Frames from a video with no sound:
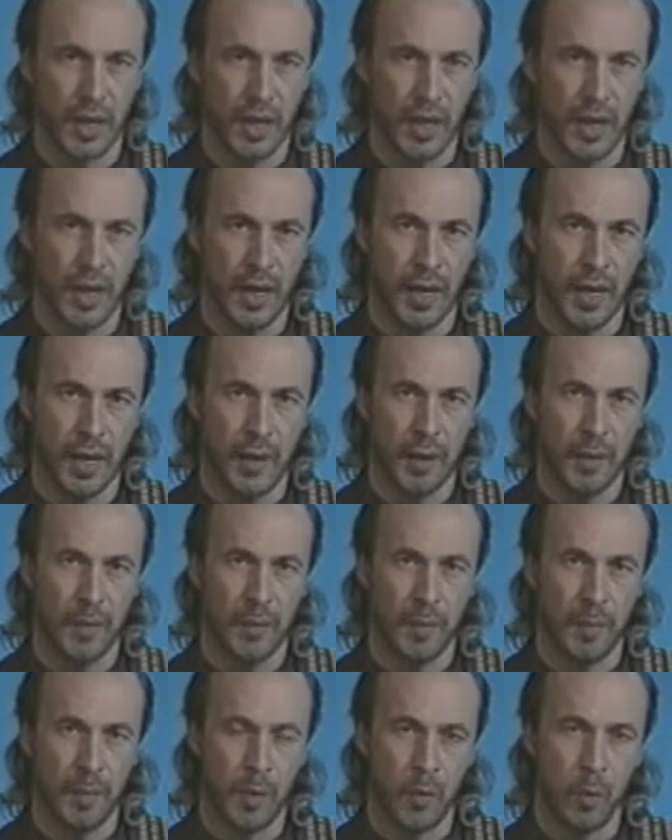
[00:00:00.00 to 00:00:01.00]

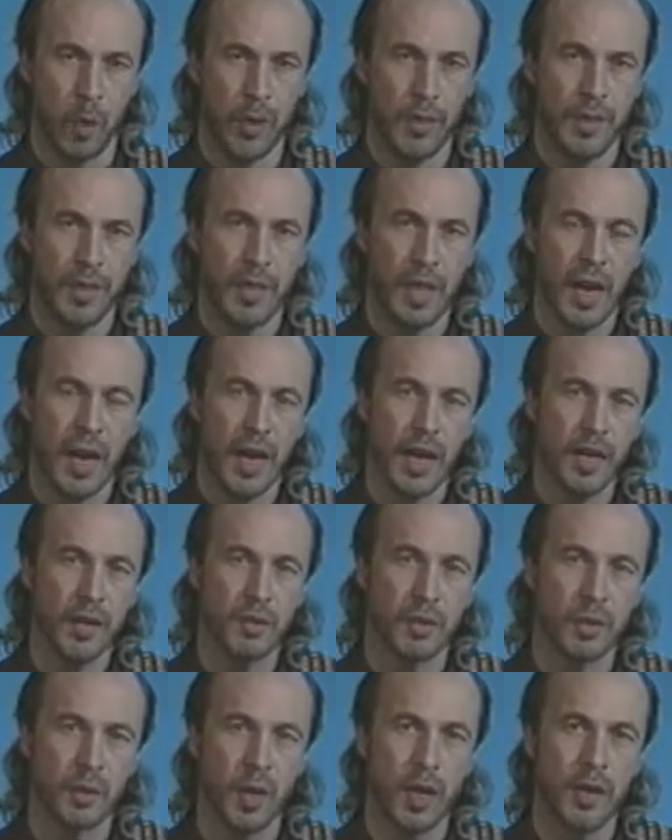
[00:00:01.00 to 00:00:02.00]
But one thing that I
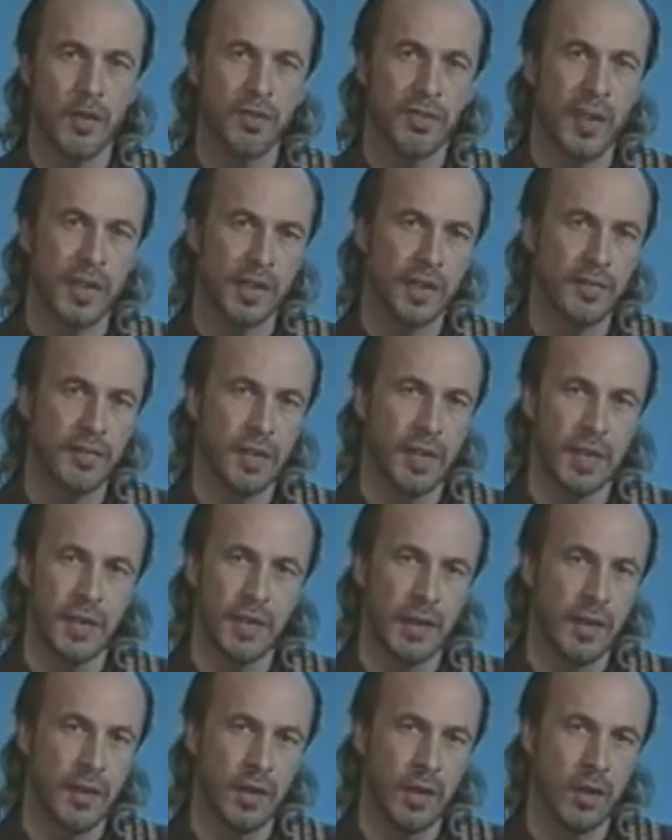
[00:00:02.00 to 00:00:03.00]
use quite effectively,
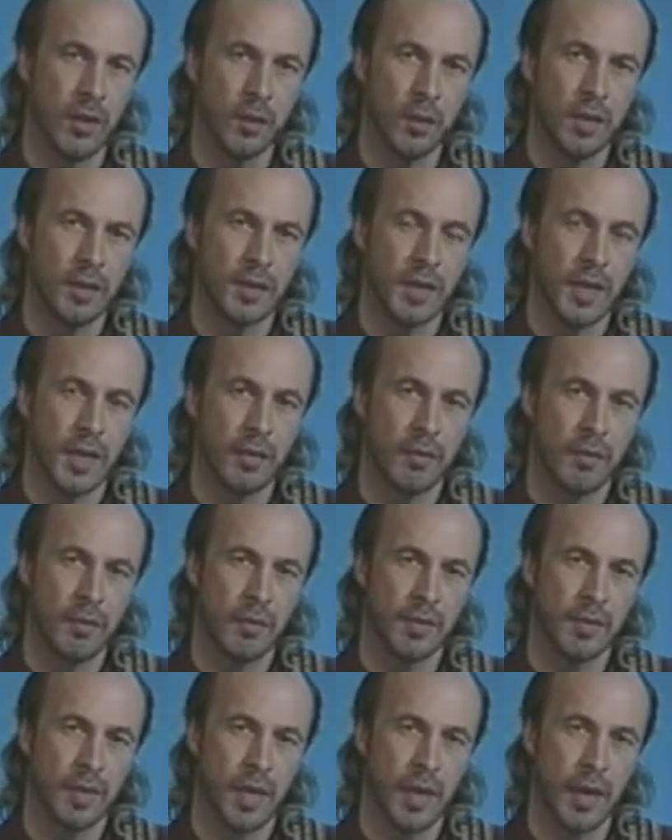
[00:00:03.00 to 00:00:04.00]
it always
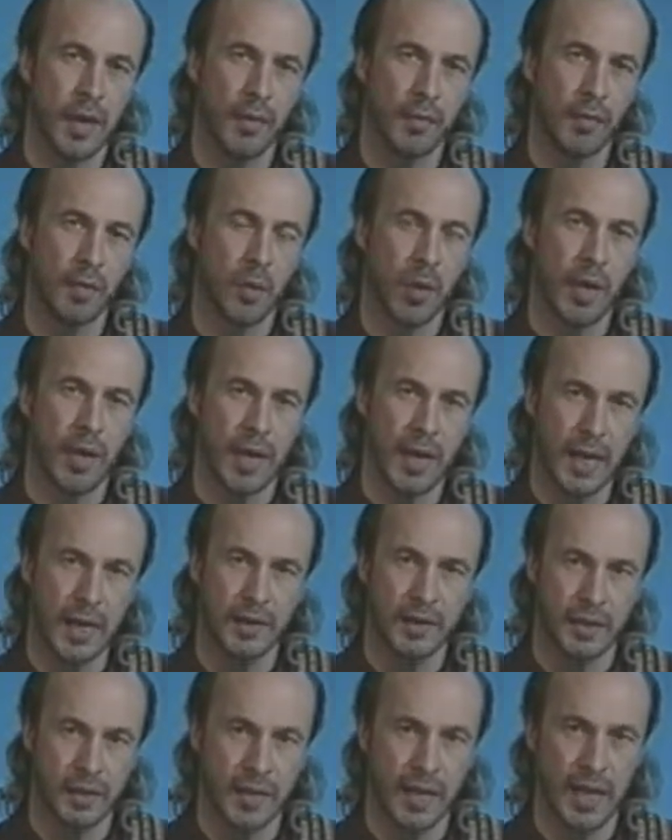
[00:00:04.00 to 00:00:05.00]
sounds quite nice
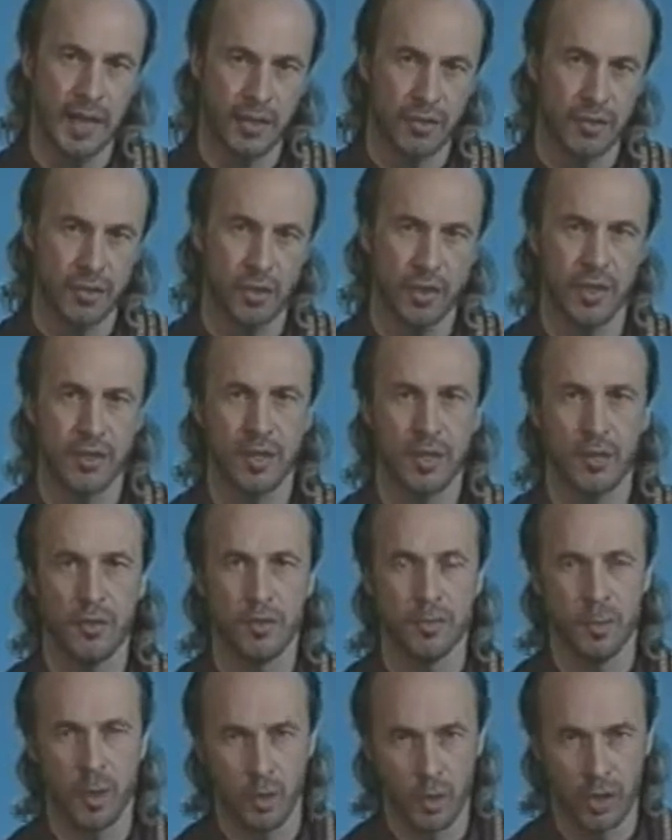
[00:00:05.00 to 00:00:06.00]
and textural, is to use
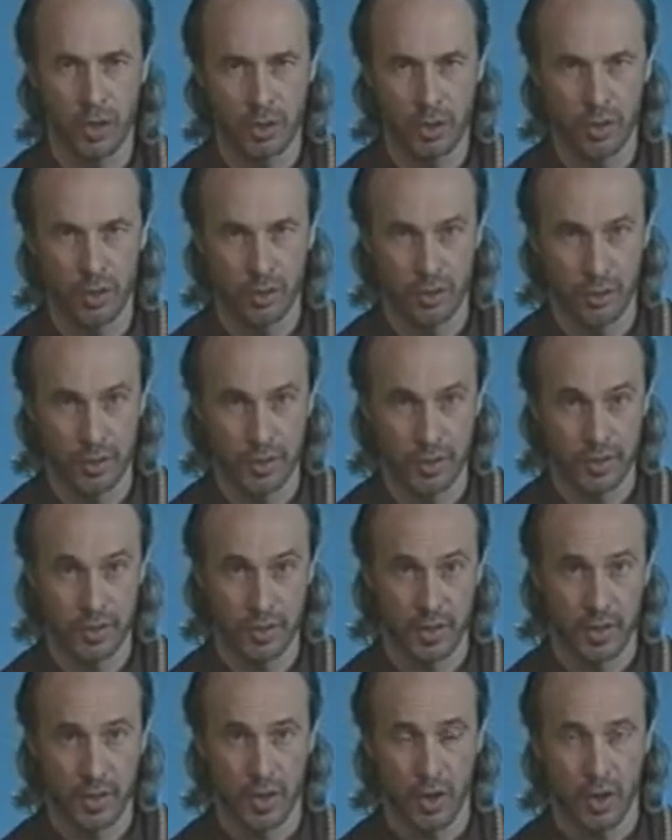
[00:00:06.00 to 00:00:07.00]
broken chords
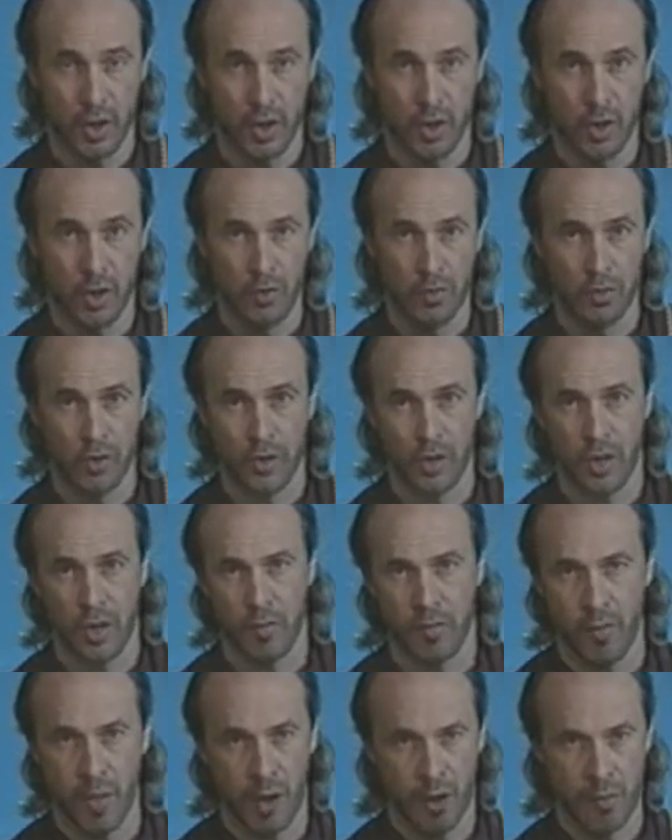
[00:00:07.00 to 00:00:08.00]
over
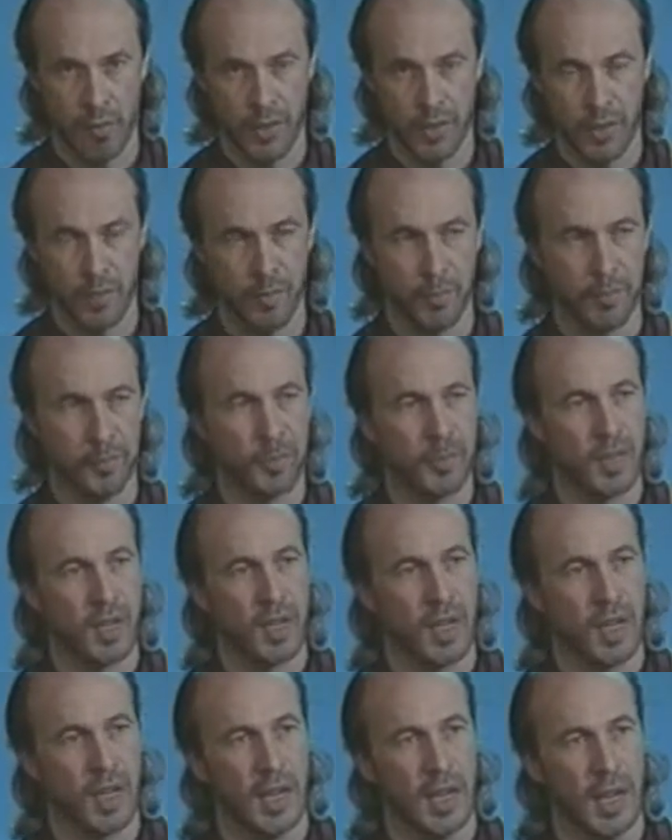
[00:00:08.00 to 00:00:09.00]
a rhythm.
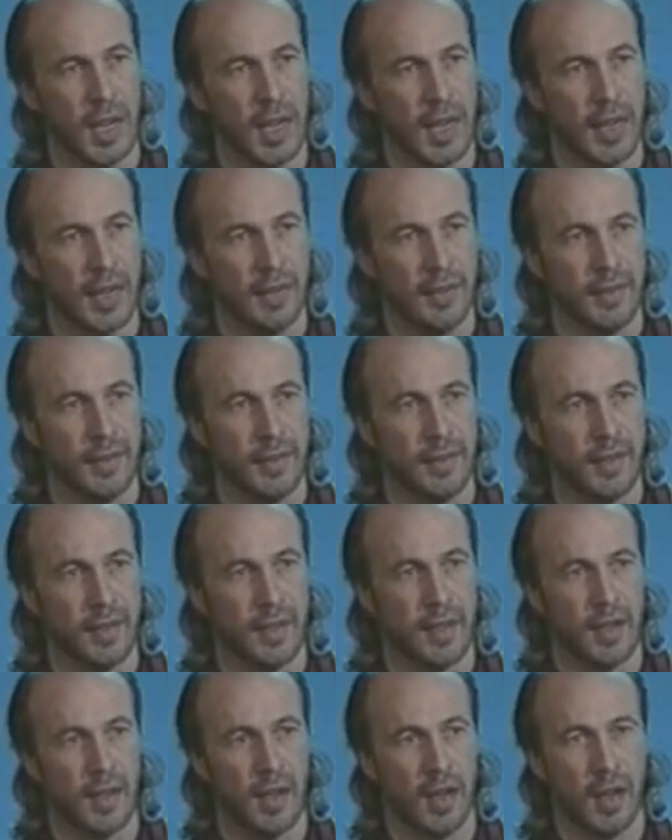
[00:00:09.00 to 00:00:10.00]
And
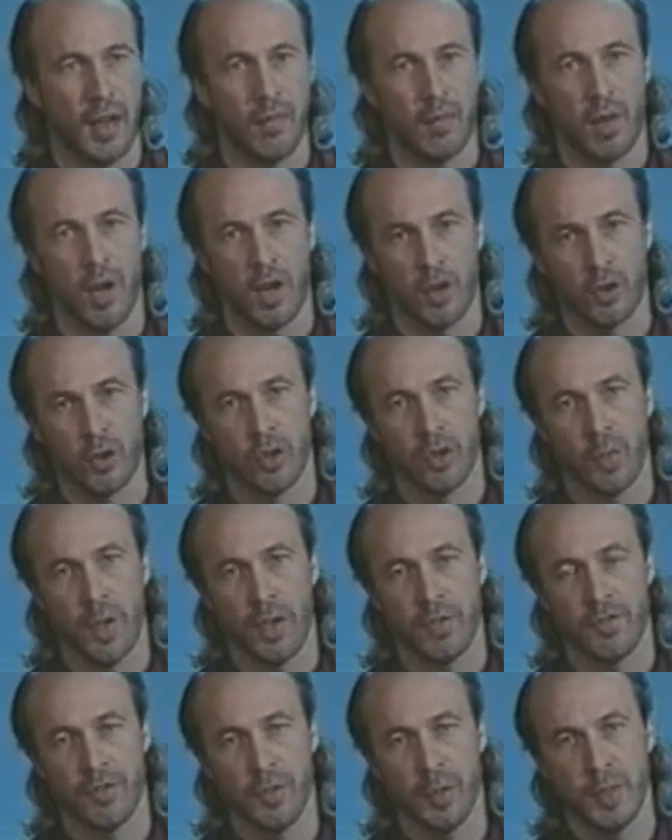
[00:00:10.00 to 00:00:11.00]
a good way
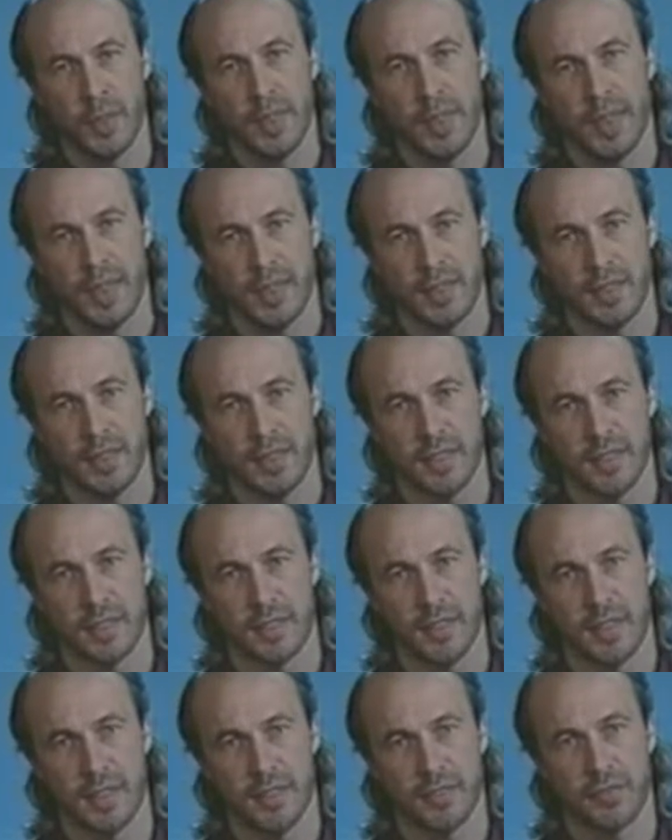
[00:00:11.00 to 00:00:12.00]
of doing this is
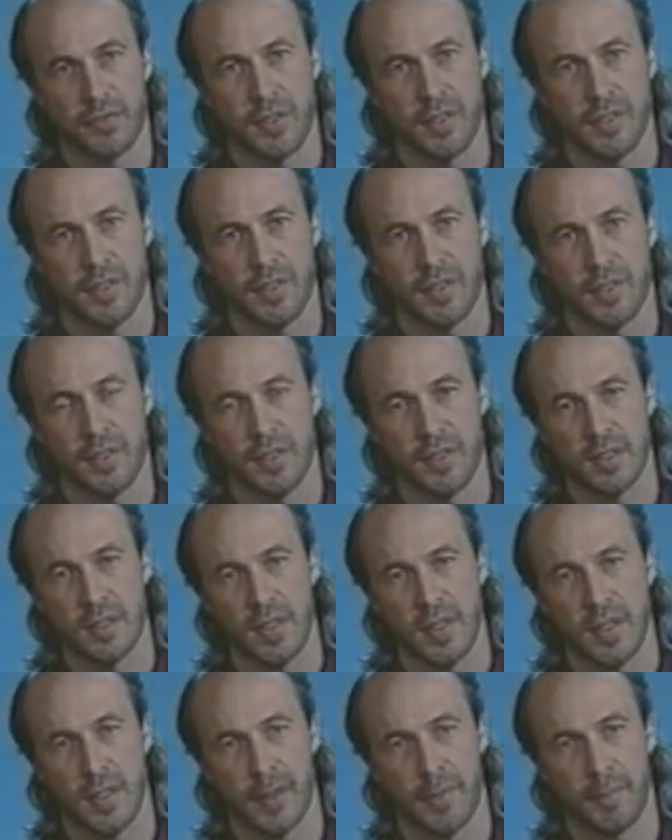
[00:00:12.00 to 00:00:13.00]
for instance,
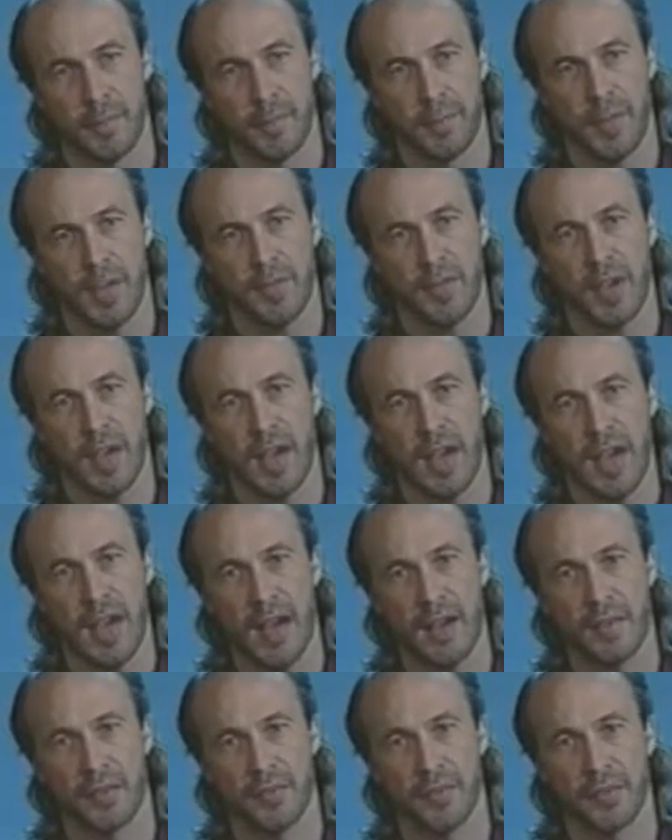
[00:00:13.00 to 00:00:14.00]
if you
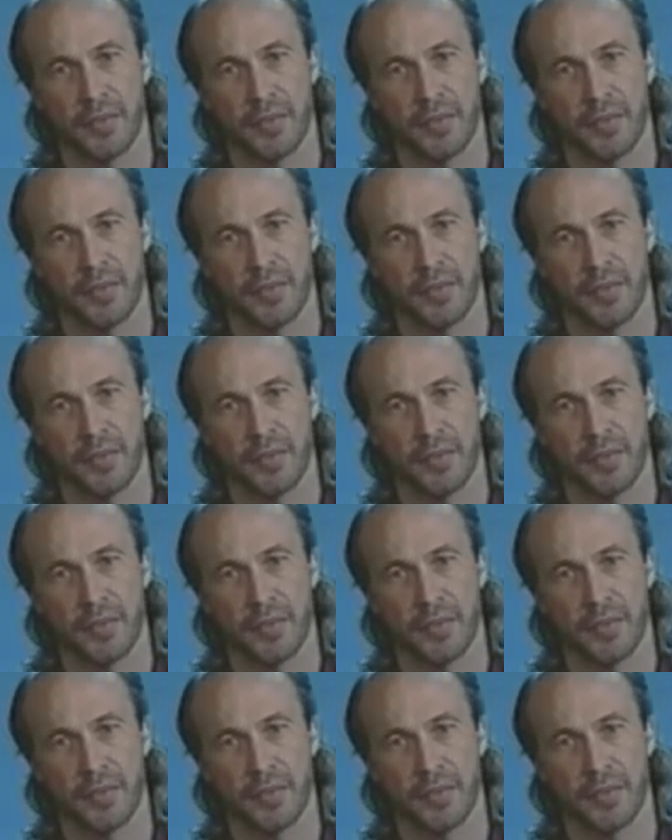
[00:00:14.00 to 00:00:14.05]
have,